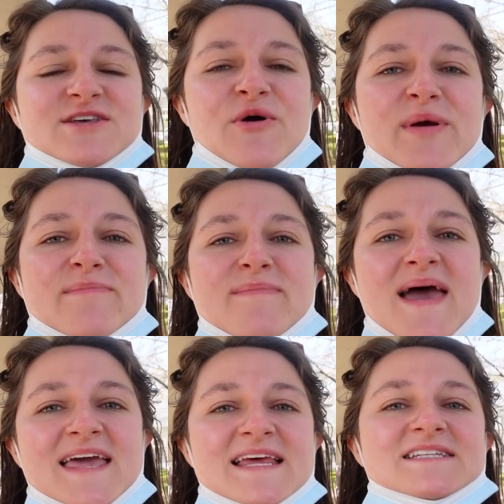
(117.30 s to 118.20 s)
so we
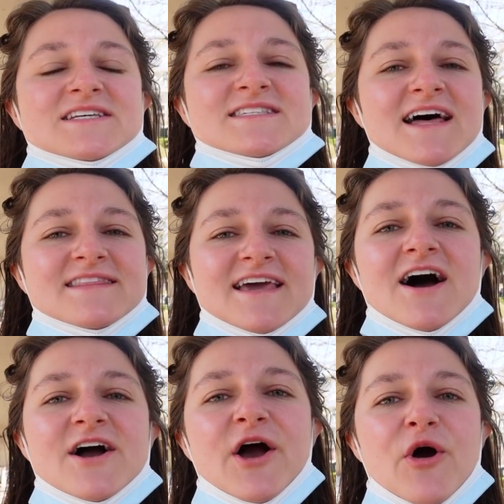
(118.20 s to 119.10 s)
made it to
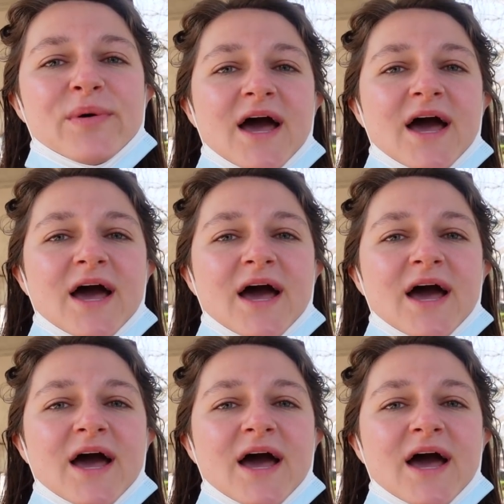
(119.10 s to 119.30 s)
Santiago. We